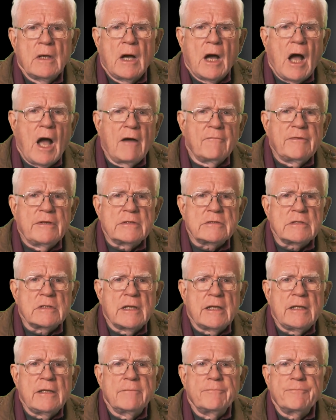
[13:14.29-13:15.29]

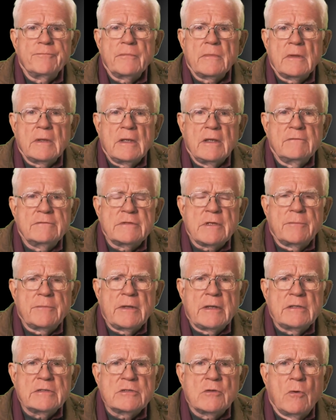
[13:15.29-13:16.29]
Obviously, if
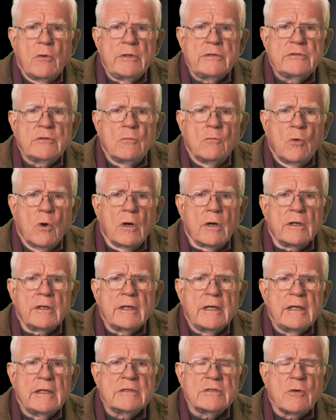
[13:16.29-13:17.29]
something is going to
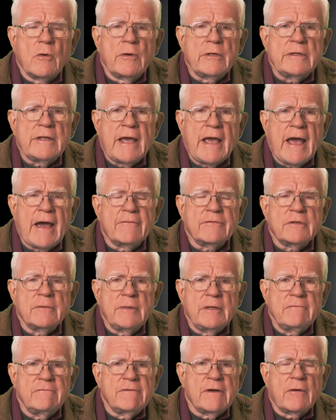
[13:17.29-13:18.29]
work, it is going to have to
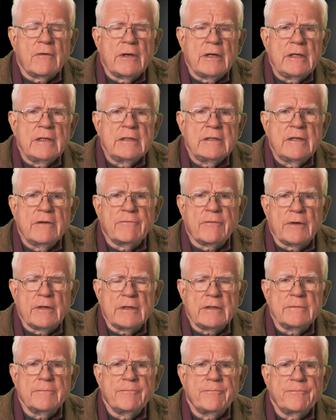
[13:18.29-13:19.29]
be very
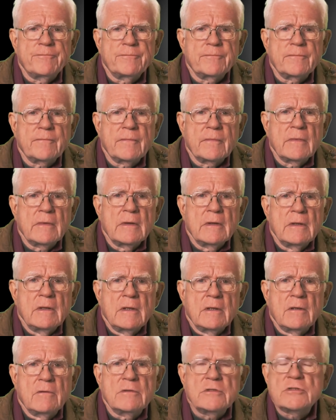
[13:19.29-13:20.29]
different.
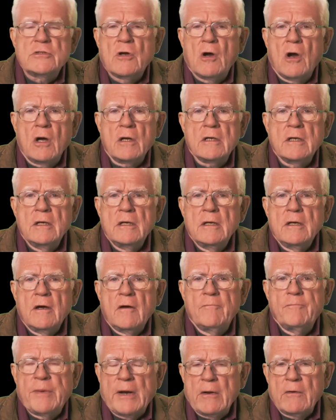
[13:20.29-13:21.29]
There is talk
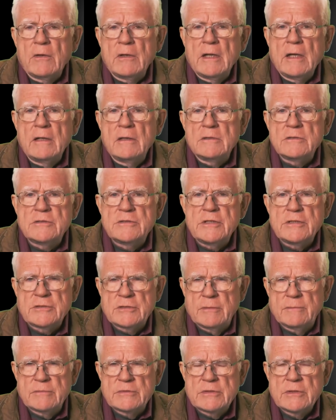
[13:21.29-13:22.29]
of parallel
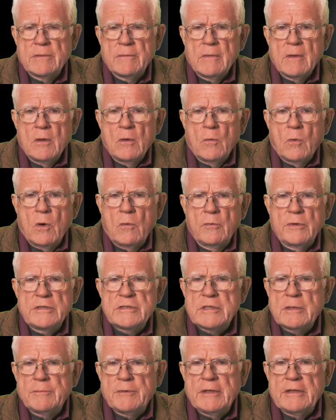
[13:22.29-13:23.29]
systems, where we
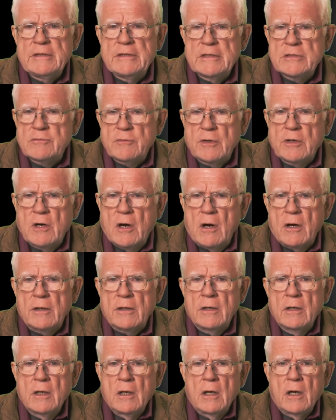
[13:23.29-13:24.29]
simply
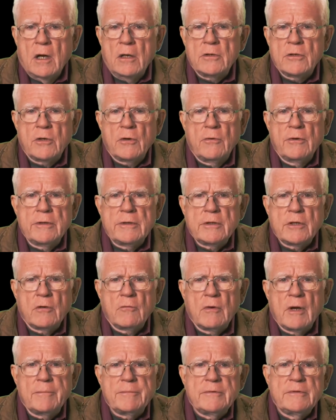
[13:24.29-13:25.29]
disregard our current
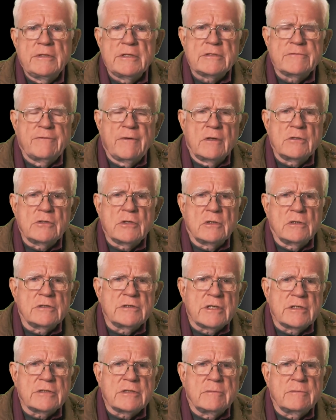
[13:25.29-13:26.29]
corrupt, dysfunctional
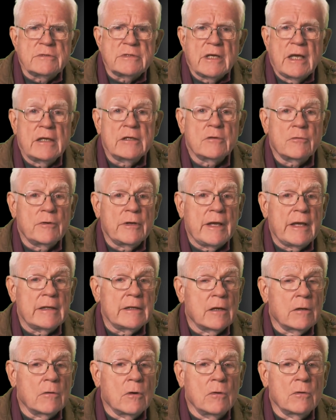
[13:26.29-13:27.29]
systems and create
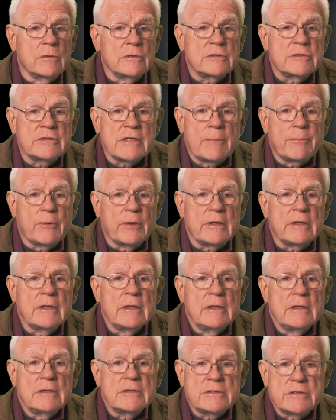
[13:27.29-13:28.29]
our own separate,
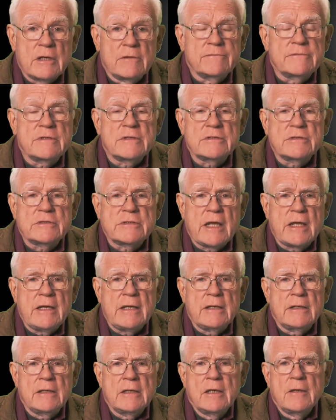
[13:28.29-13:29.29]

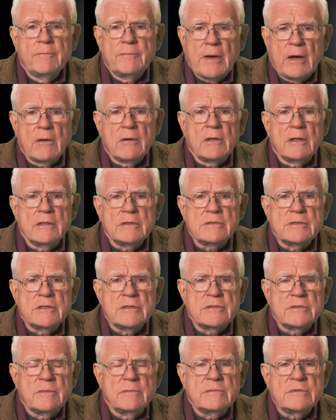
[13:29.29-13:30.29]
self-sustained parallel
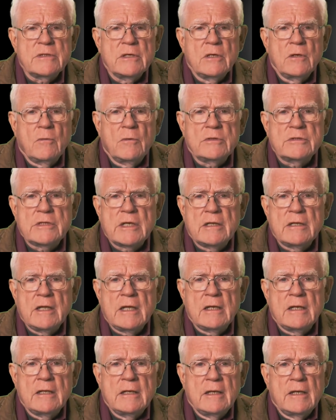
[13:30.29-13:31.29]
systems, which can
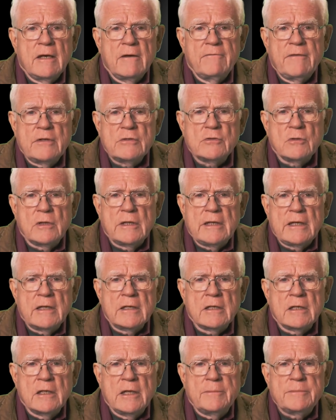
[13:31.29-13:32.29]
then eventually
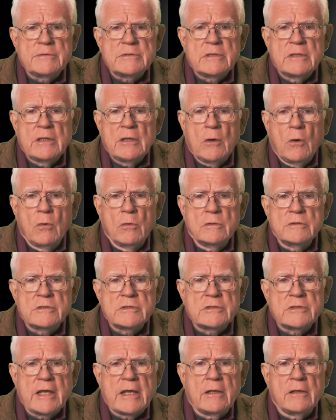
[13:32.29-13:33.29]
eclipse the old
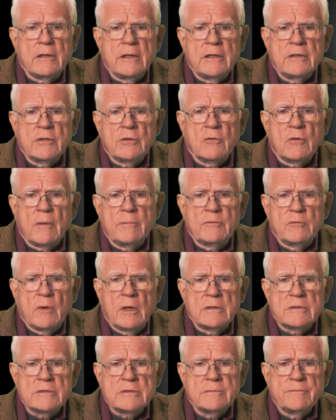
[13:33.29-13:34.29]
stale and corrupt
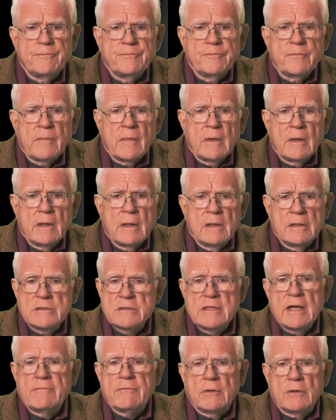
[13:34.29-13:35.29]
ones. It is
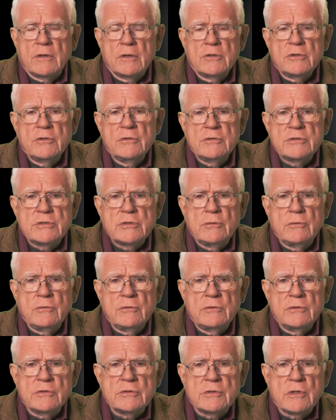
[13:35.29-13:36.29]
never too
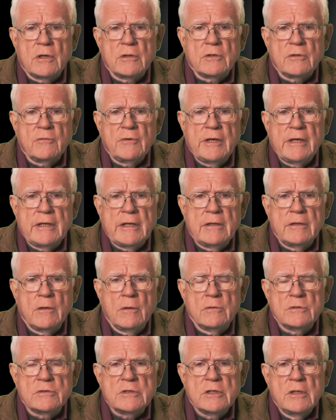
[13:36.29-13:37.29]
soon to start creating
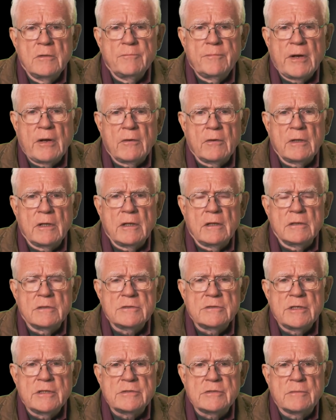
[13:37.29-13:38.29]
those parallel
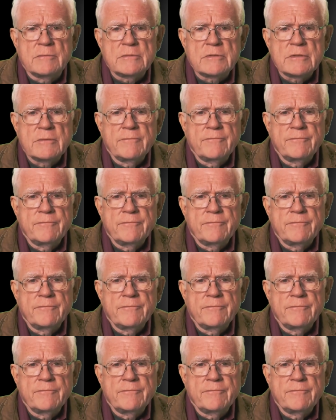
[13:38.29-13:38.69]
systems.